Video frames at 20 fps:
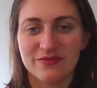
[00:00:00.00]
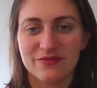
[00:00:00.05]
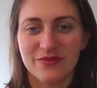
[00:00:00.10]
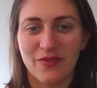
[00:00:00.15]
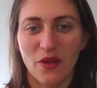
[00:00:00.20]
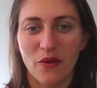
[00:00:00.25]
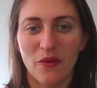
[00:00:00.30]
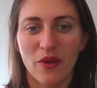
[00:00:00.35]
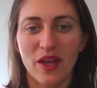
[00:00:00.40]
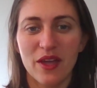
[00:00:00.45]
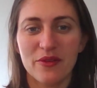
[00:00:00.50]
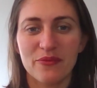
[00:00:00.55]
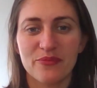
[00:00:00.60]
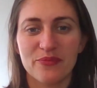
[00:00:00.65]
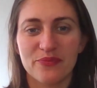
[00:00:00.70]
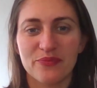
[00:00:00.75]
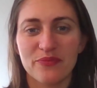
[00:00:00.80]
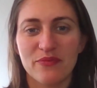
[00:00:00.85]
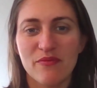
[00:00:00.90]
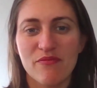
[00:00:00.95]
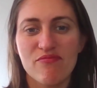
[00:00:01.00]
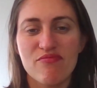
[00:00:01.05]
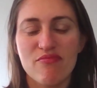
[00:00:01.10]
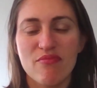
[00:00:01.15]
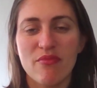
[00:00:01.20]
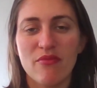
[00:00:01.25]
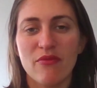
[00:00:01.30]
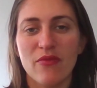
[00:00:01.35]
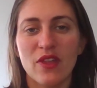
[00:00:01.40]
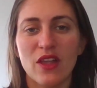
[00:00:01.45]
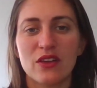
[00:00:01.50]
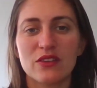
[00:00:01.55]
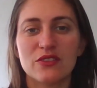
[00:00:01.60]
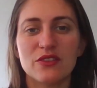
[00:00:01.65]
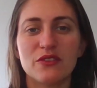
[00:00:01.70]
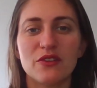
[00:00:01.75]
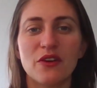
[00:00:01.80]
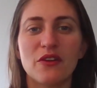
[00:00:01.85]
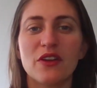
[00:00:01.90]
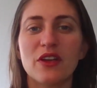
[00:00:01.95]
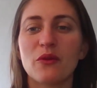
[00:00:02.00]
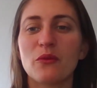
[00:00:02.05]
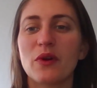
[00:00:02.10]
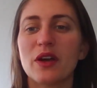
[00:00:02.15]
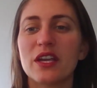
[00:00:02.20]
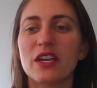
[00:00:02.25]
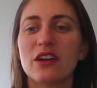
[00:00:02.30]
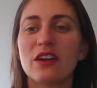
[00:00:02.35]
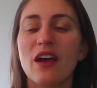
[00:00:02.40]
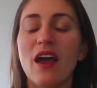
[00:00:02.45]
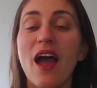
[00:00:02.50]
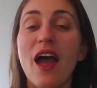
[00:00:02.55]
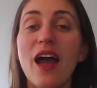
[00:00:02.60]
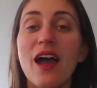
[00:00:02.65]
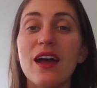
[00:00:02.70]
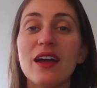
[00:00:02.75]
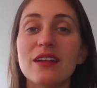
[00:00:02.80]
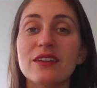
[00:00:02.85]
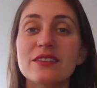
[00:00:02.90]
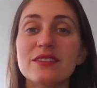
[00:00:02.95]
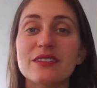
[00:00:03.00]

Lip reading: Okay. So noting what you're at